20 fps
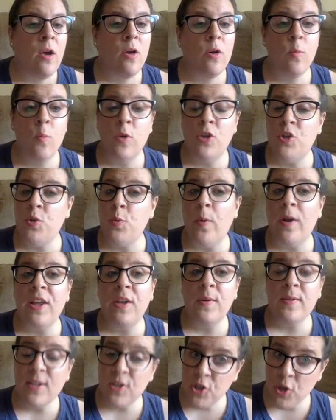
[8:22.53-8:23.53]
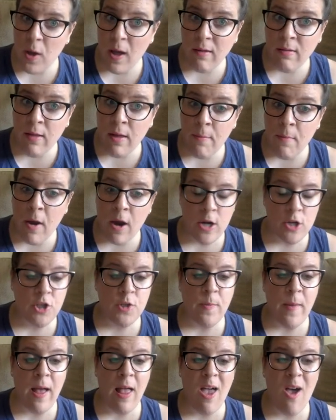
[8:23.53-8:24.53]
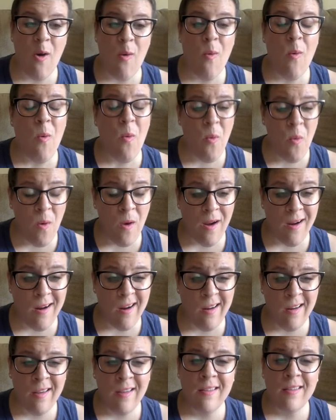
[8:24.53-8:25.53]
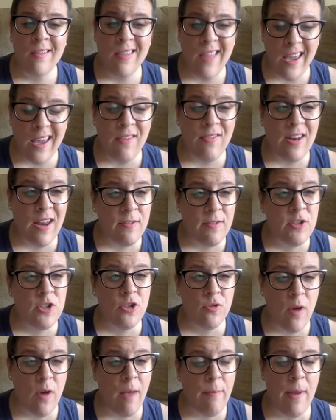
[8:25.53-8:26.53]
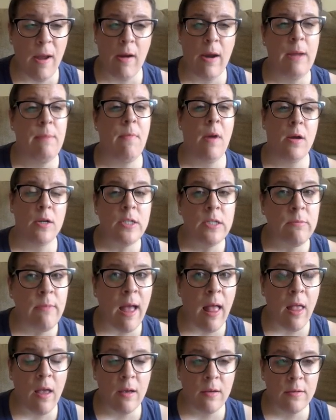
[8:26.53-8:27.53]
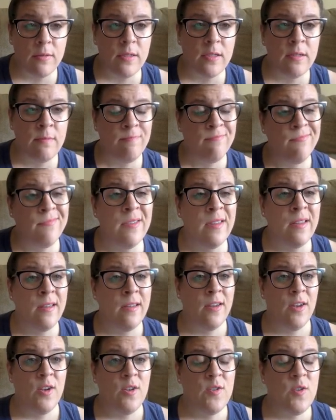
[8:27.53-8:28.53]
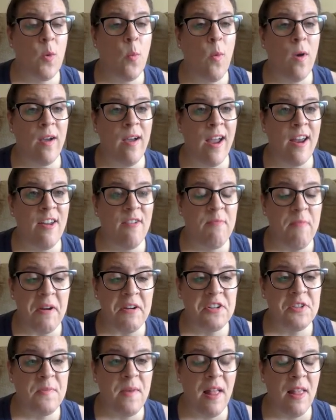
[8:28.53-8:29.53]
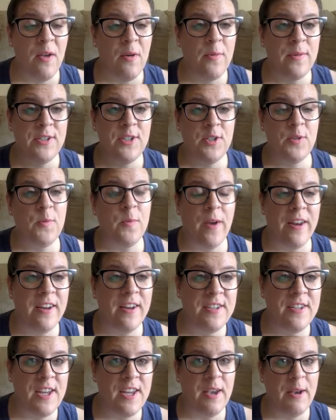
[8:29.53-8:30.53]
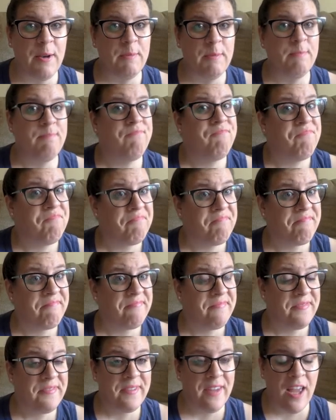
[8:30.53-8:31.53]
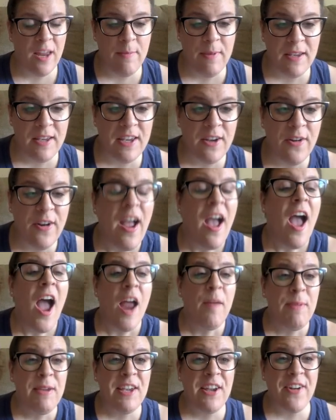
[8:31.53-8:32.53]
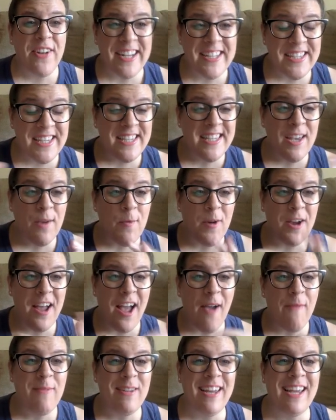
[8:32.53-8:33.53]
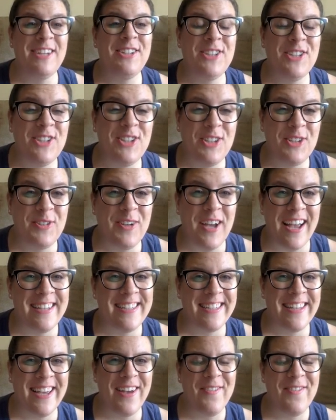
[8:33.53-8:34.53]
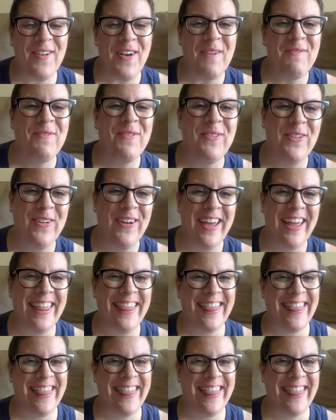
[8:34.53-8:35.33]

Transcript: Would you want to use a chocolate marshmallow? Or they even have strawberry marshmallows. So what kind of marshmallow would you want to do? I'd be curious to see what combinations you guys come up with.